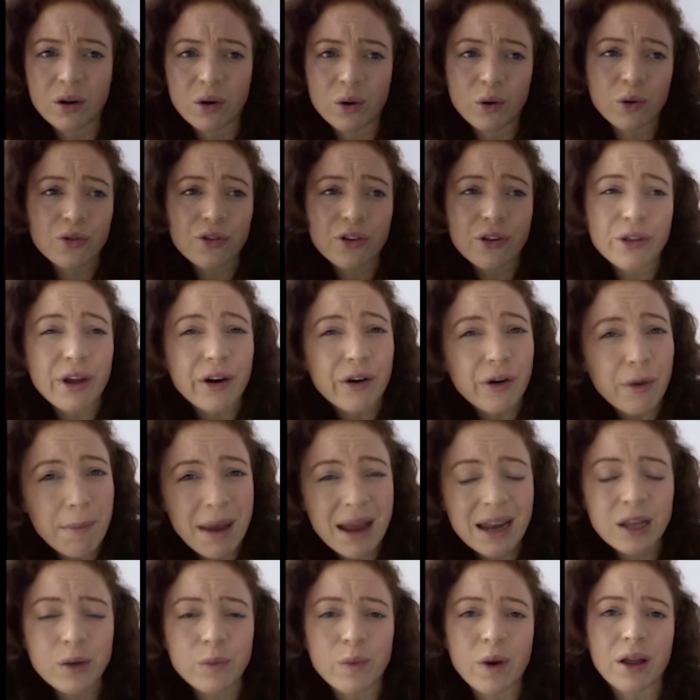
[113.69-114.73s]
Also, there are
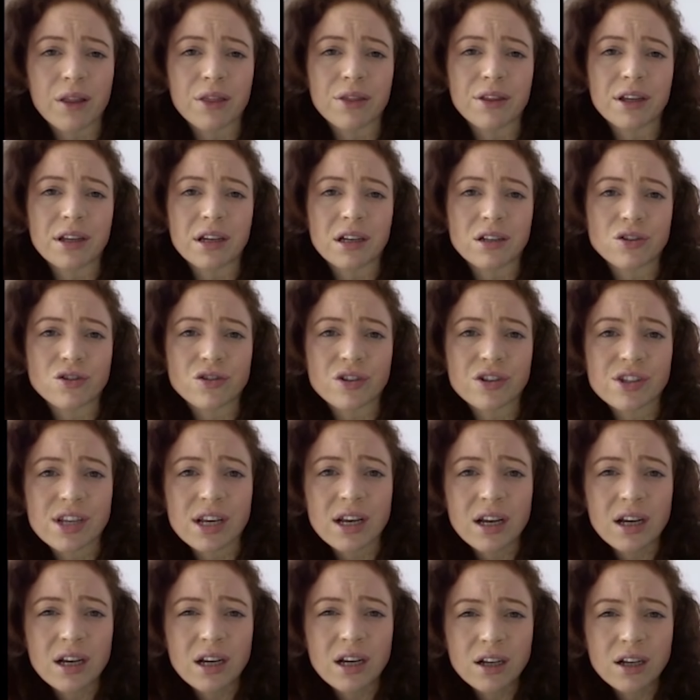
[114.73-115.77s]
many wealthy countries
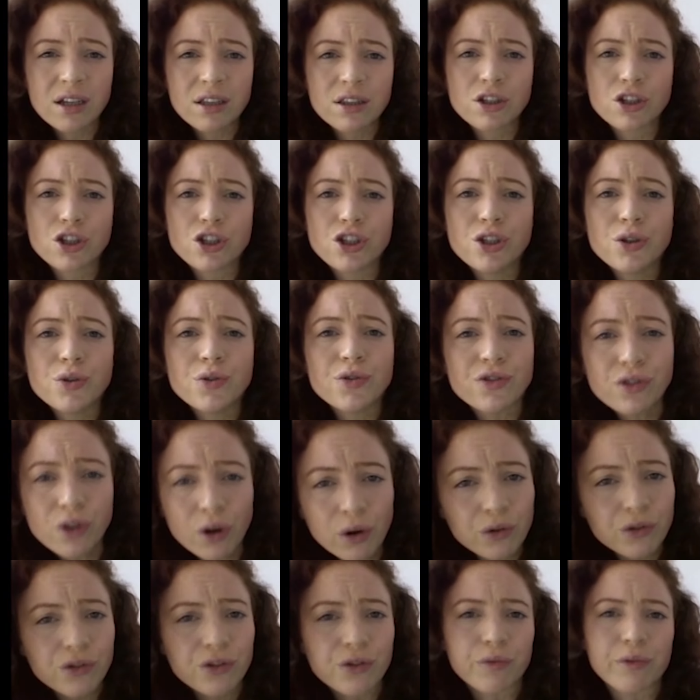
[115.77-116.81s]
that choose
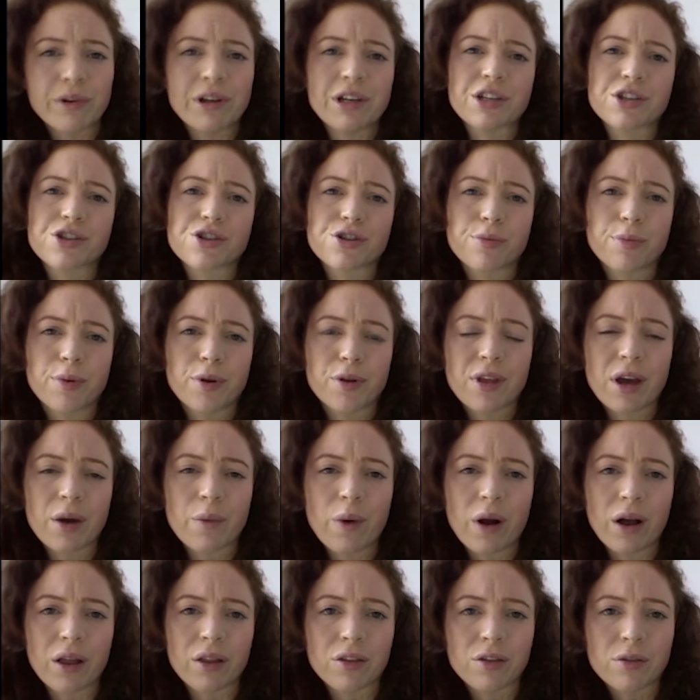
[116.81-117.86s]
not to redistribute their
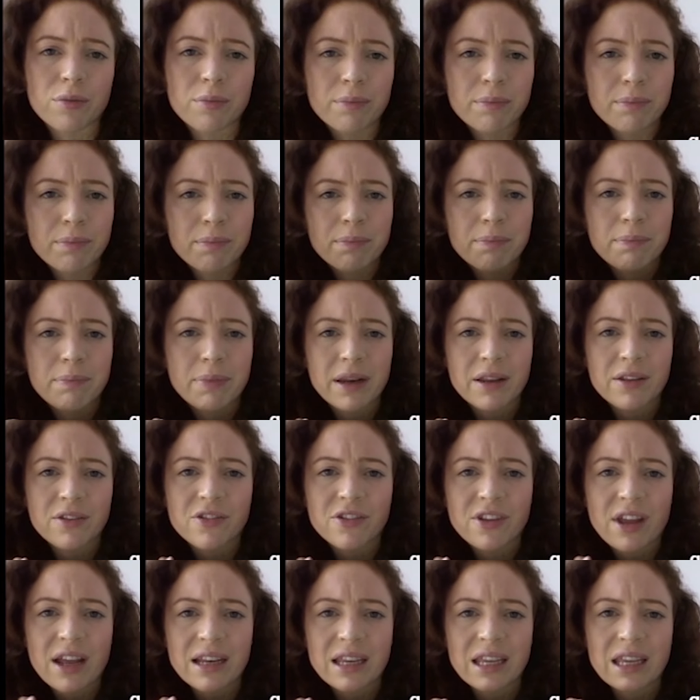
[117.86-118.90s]
wealth, but
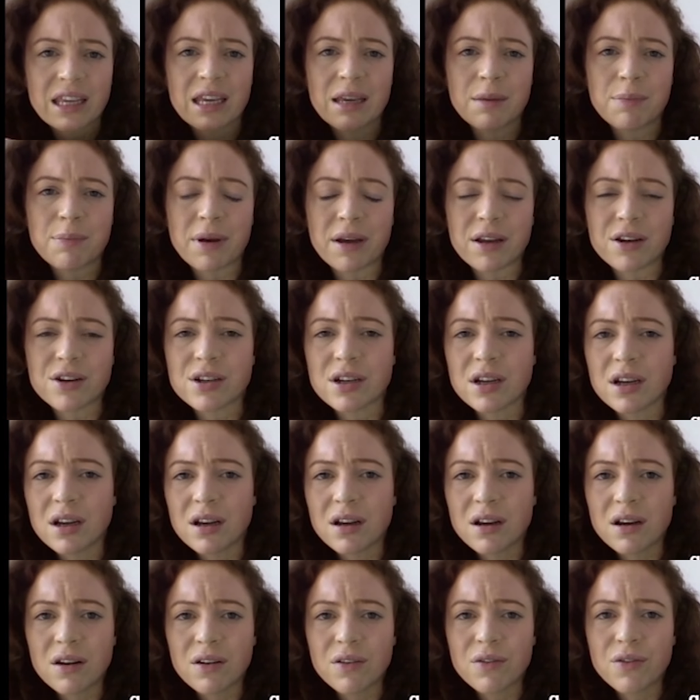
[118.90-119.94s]
instead keep it
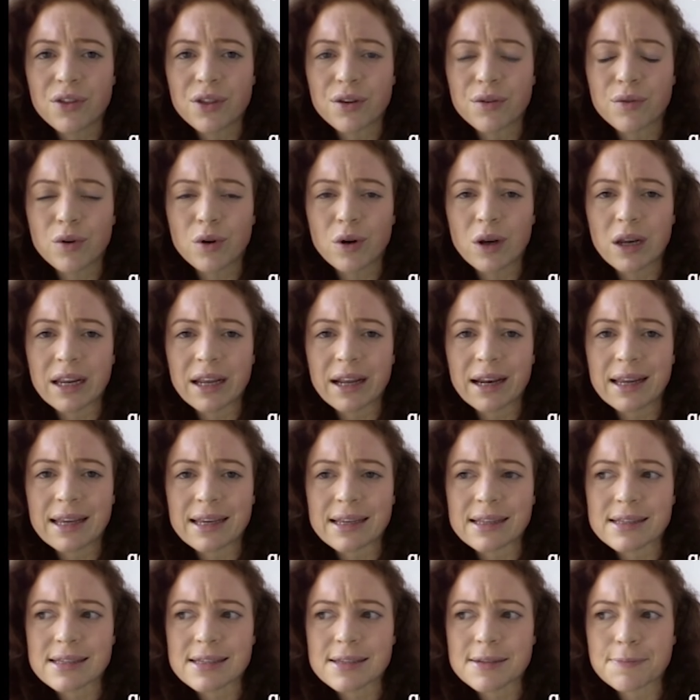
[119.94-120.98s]
for the ruling
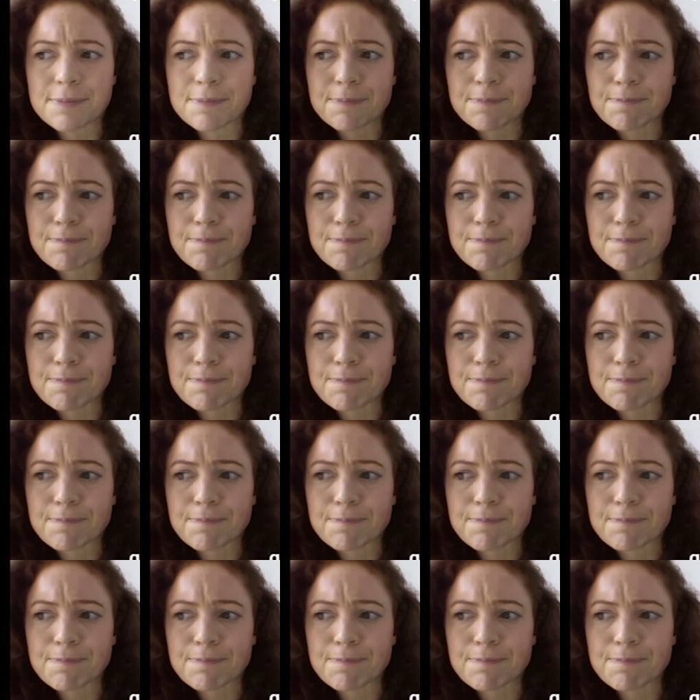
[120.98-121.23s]
elites.